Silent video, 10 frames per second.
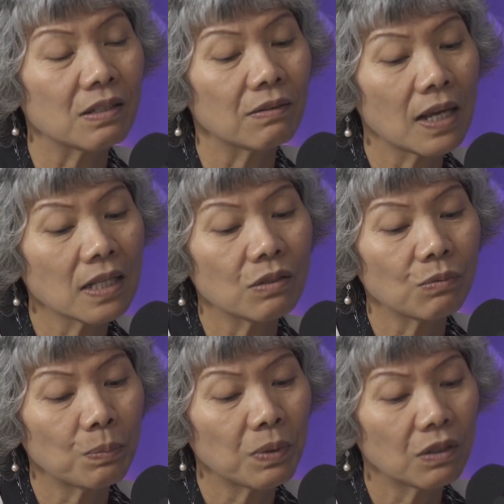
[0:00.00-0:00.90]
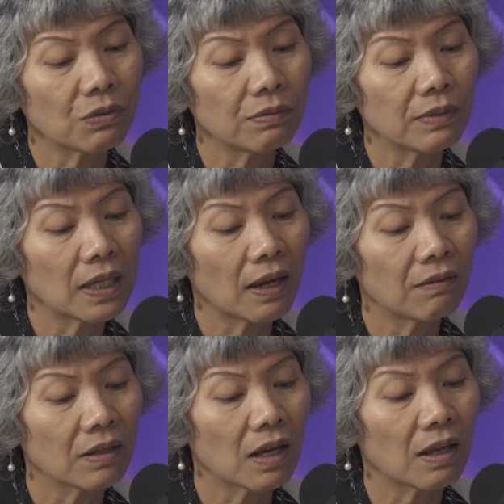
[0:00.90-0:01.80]
So that would be the three
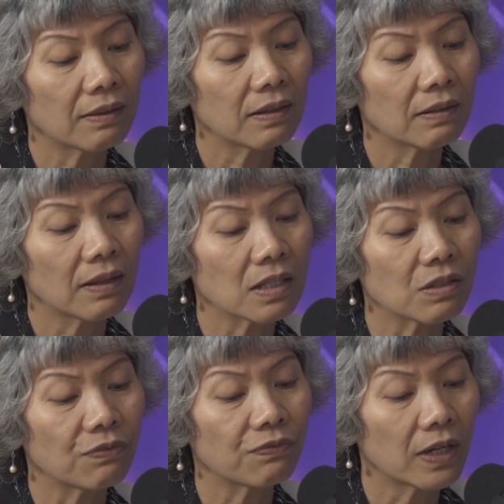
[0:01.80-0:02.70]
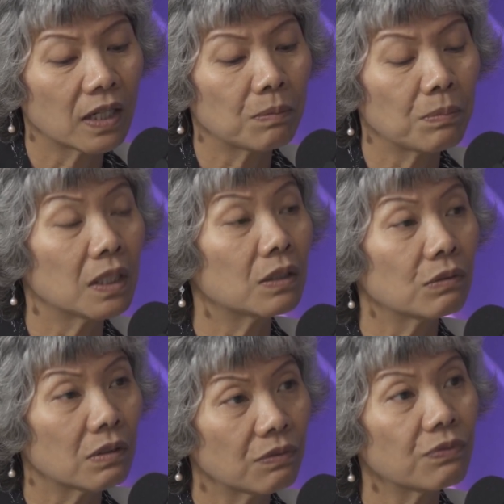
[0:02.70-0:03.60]
areas I think that's the
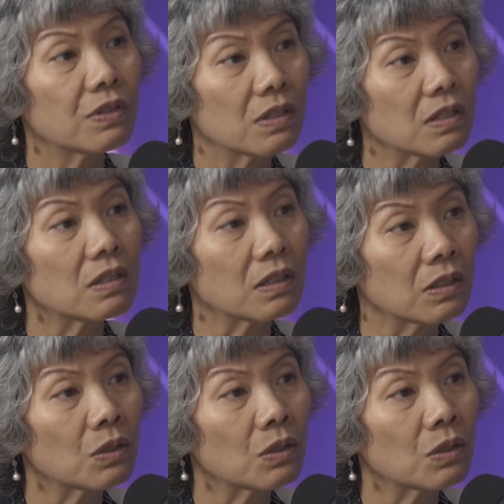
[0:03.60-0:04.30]
fundamental differences in